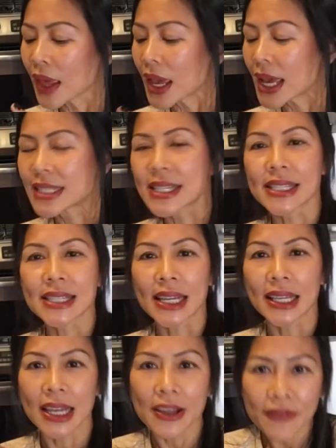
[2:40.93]
It's a
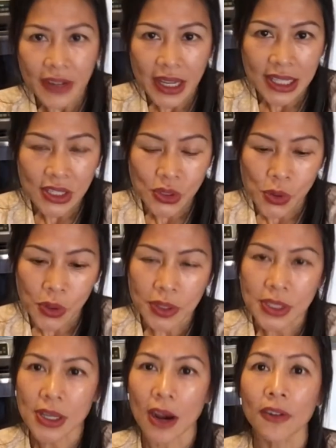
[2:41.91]
significant
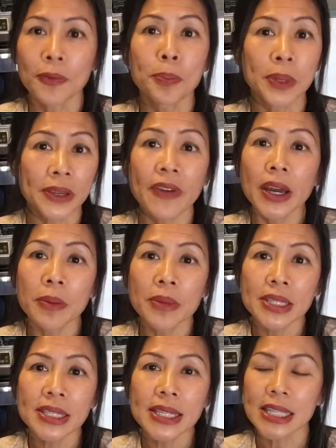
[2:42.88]
source of B
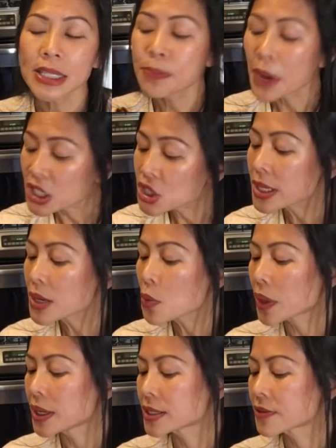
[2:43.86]
vitamins, especially
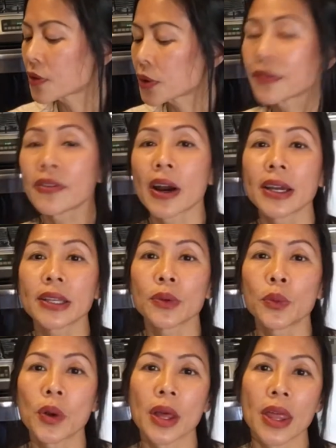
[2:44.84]
when it's fortified
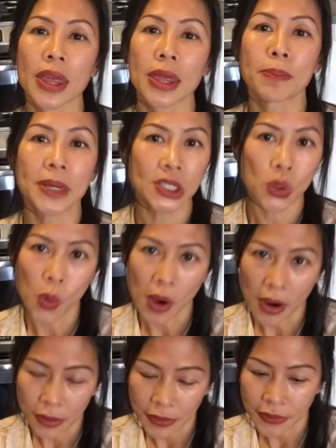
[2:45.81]
with
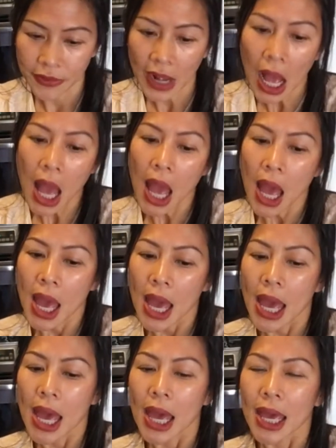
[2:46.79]
B12.
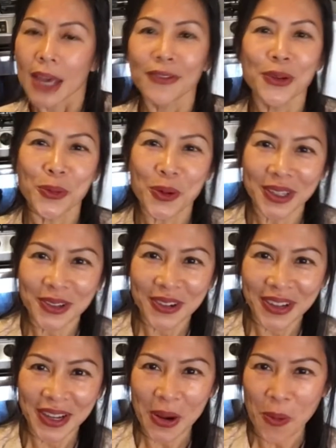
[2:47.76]
If you're
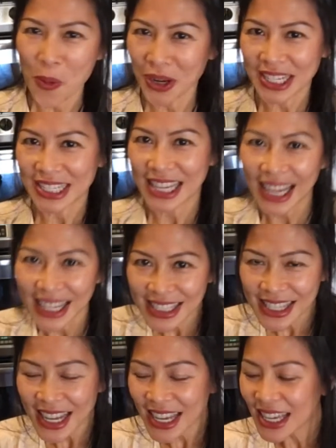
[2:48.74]
wondering what it
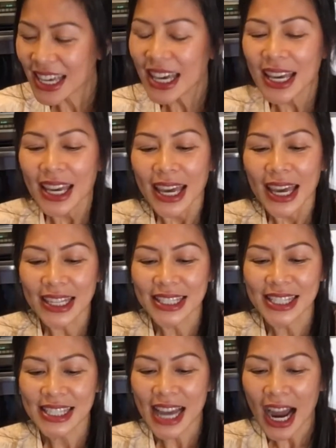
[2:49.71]
tastes like,
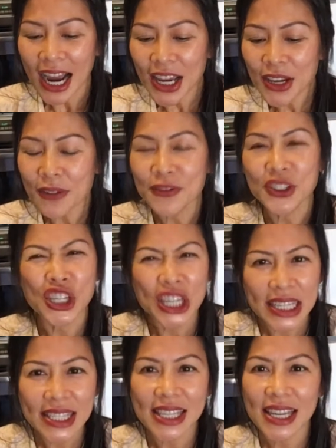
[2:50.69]
it's kind of
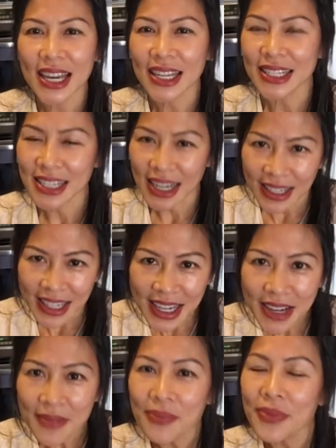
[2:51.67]
cheesy and
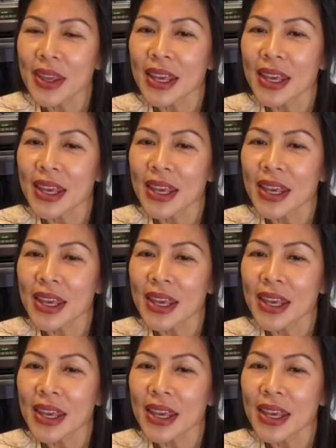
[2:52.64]
nutty.